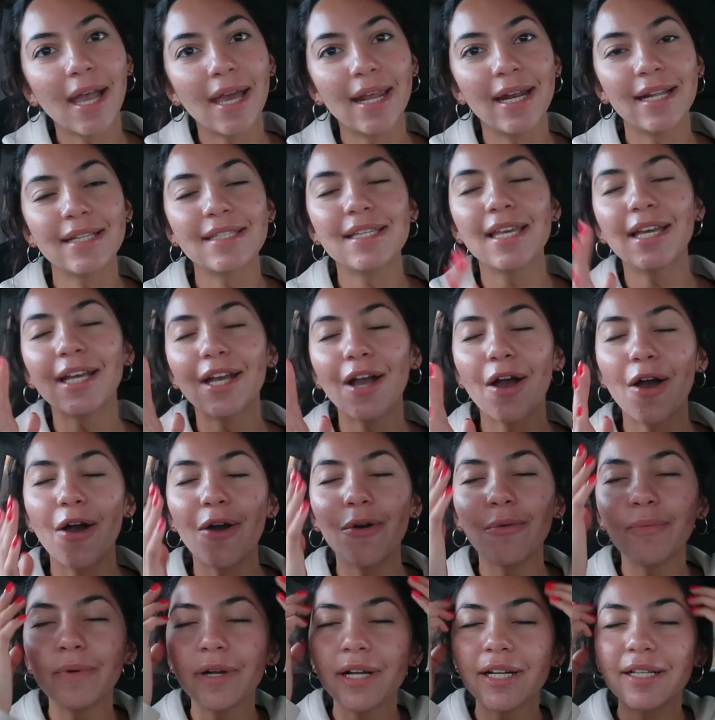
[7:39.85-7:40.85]
And it's like
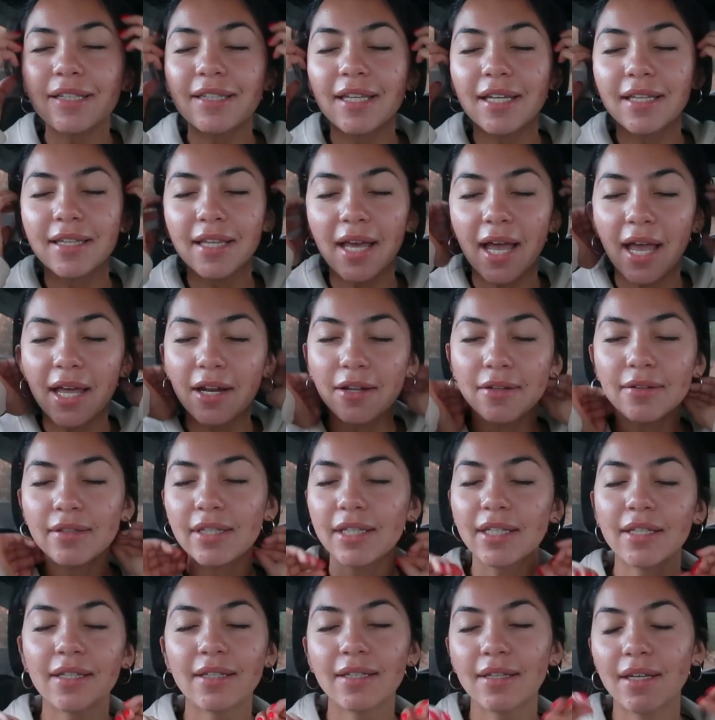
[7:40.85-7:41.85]
a weird thing that I don't
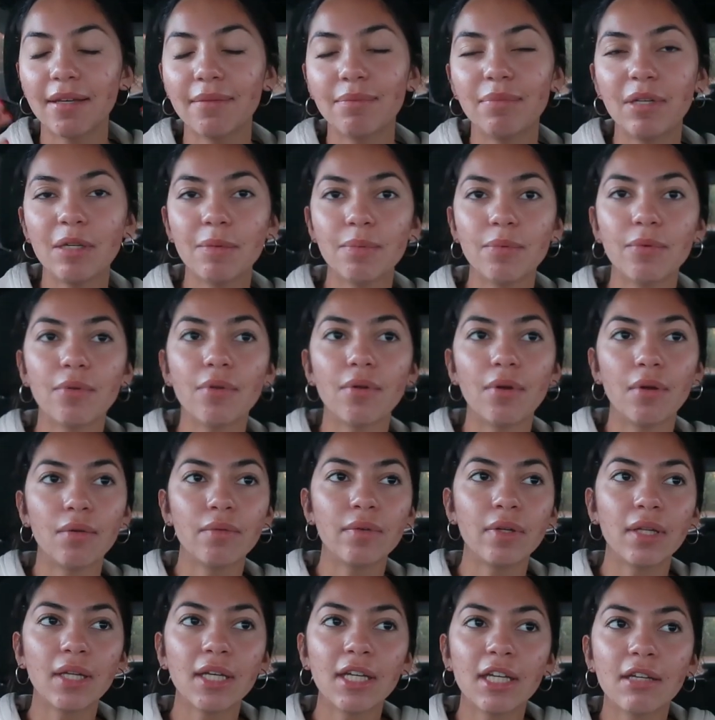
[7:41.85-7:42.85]
think people are
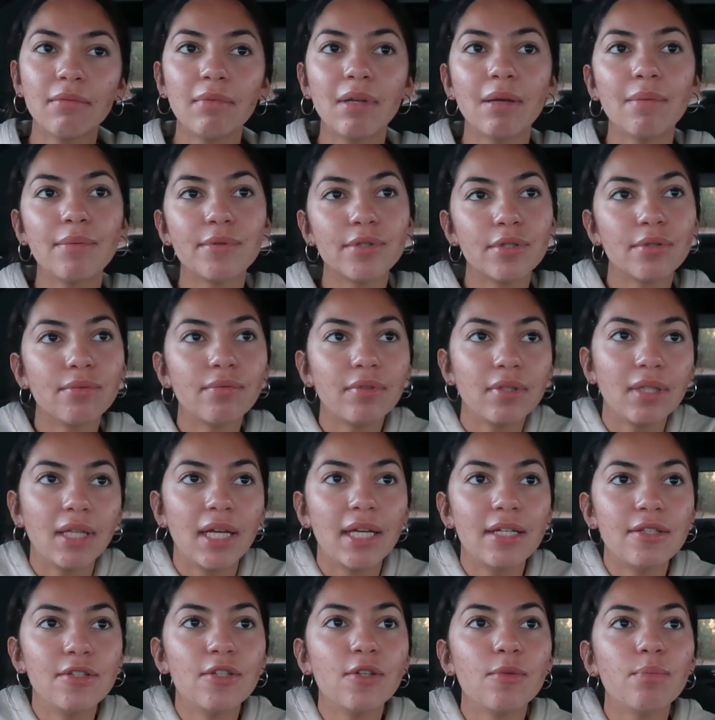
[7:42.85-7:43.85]
really going to be able to
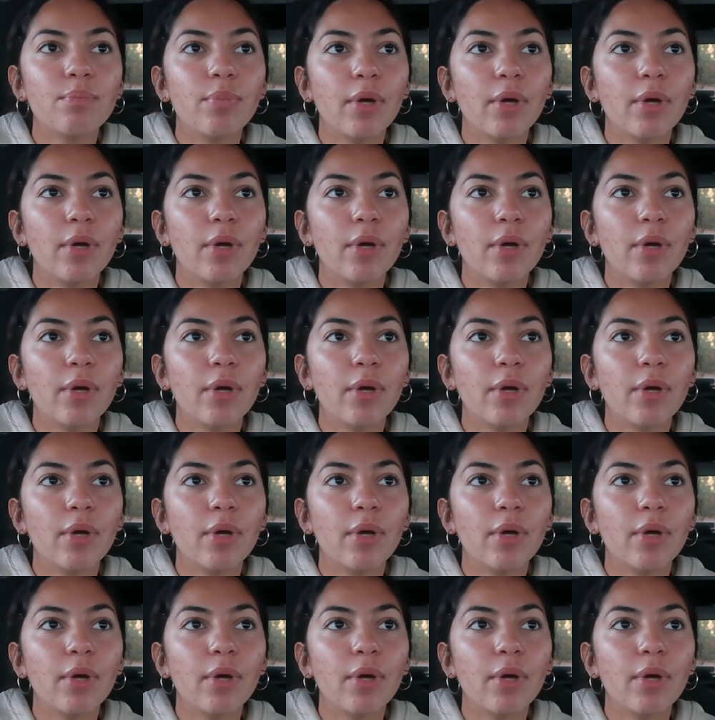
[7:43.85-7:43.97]
relate to.